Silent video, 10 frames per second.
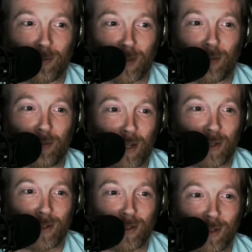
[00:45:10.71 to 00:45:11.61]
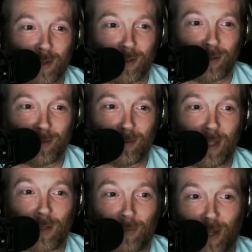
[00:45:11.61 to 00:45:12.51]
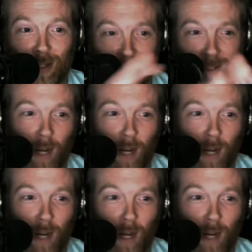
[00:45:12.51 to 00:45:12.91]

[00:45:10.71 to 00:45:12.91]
Jeff Sessions and his face and